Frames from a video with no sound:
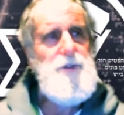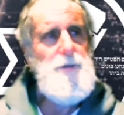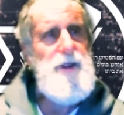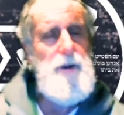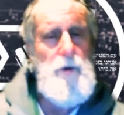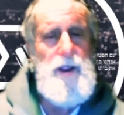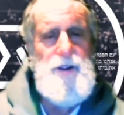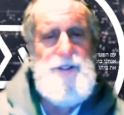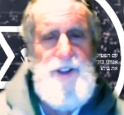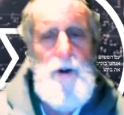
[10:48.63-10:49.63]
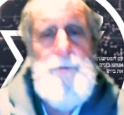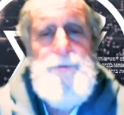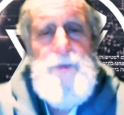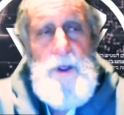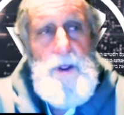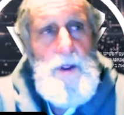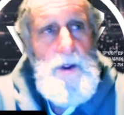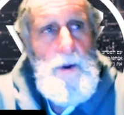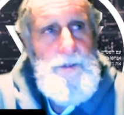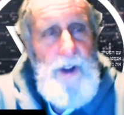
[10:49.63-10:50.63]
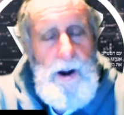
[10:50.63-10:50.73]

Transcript: will be in a week or so. We talk